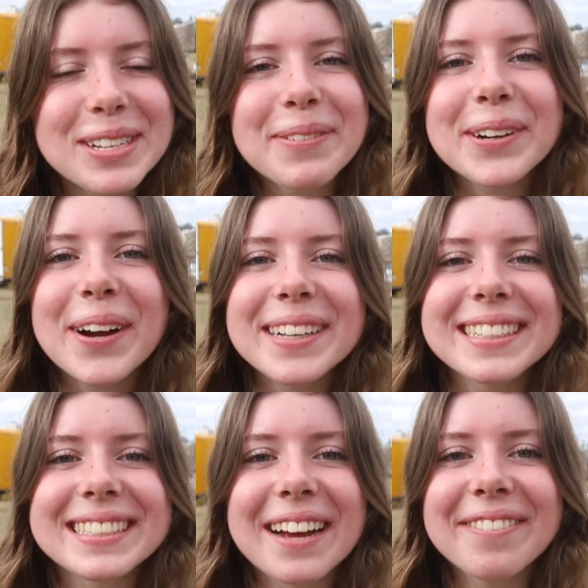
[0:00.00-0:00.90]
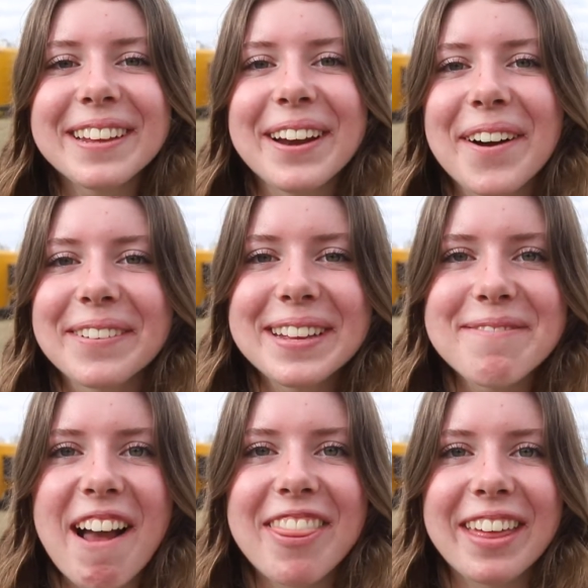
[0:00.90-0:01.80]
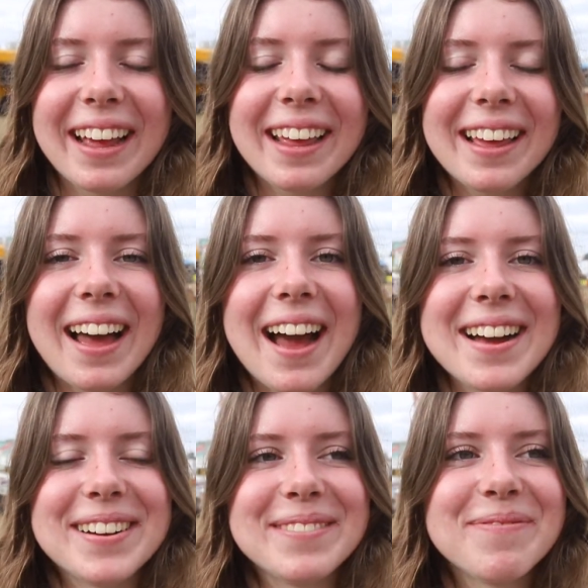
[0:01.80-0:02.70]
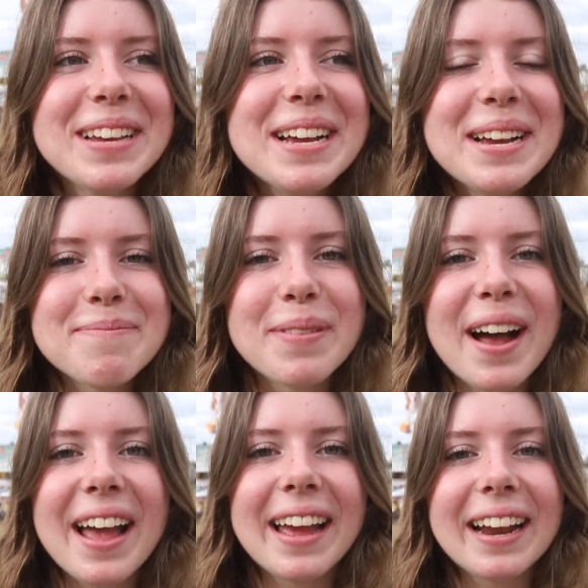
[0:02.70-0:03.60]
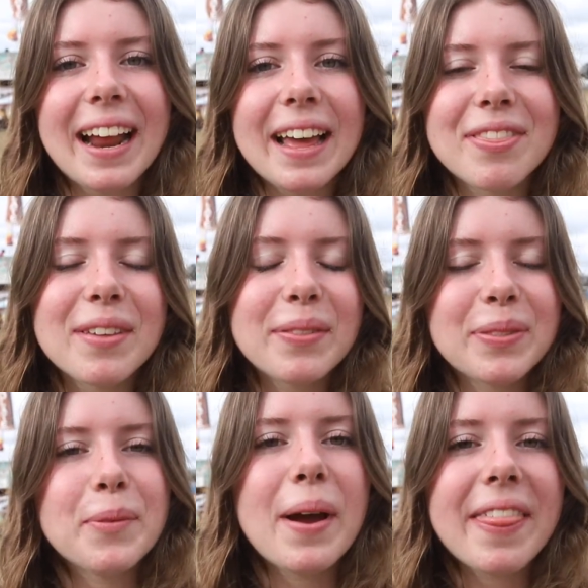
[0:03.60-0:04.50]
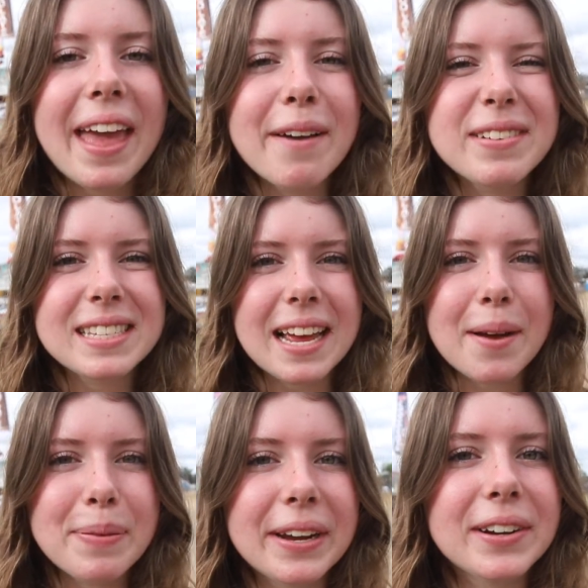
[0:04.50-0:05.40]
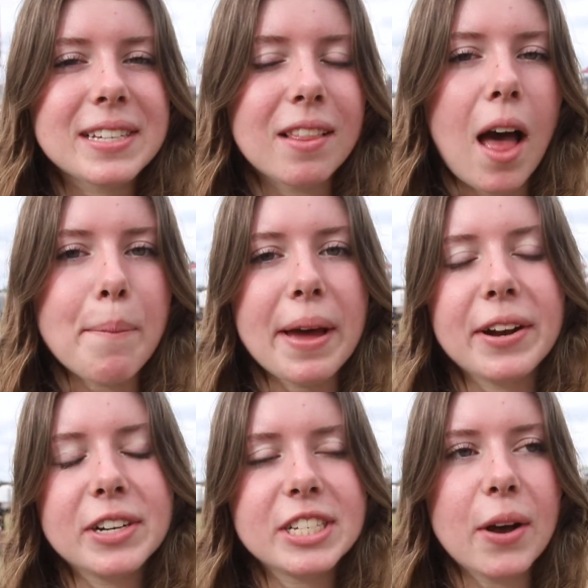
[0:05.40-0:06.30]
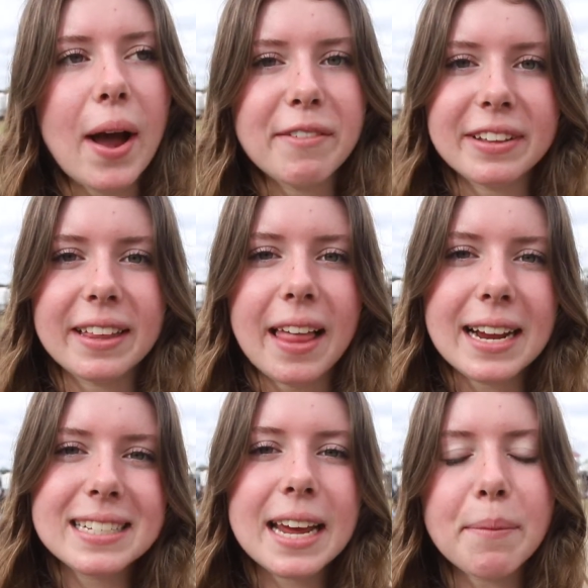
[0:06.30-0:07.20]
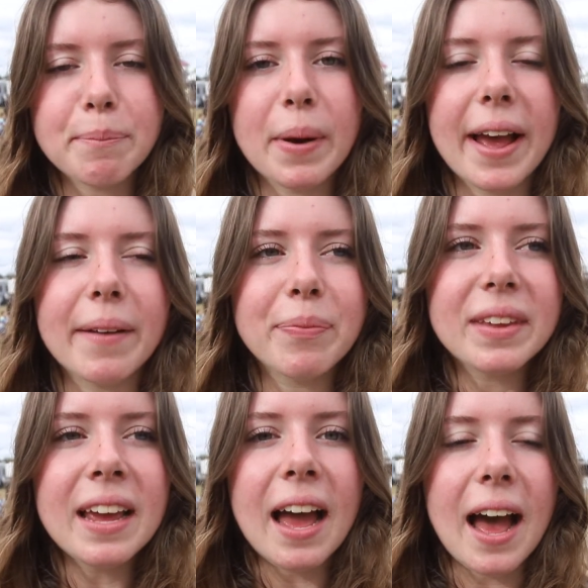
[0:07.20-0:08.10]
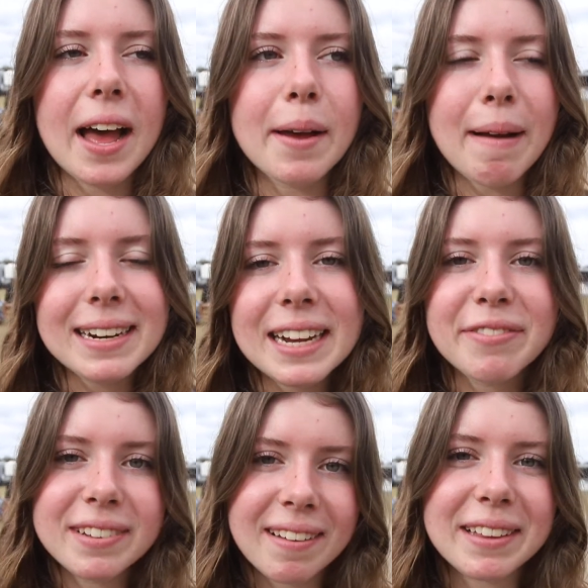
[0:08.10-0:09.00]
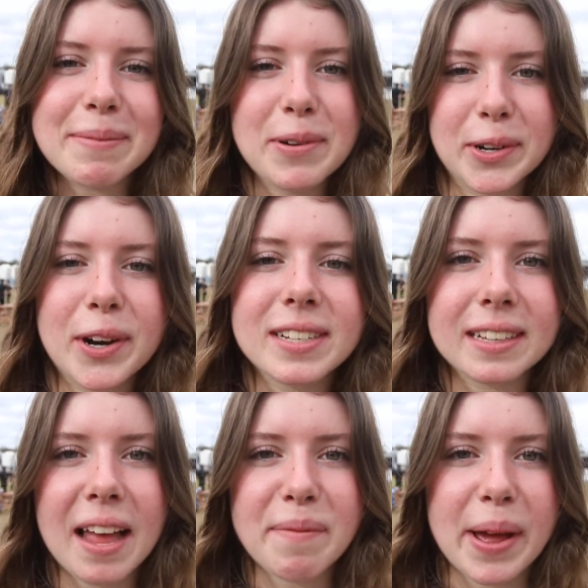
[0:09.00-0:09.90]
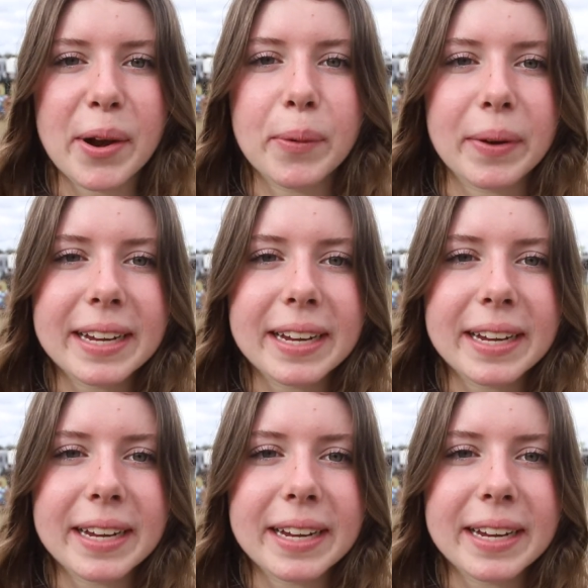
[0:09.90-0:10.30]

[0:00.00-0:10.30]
Supercross is definitely not really my thing, um, but the, the, way they have it set up here is a lot better, so I really liked it. But um, I definitely like the motocross a lot better. which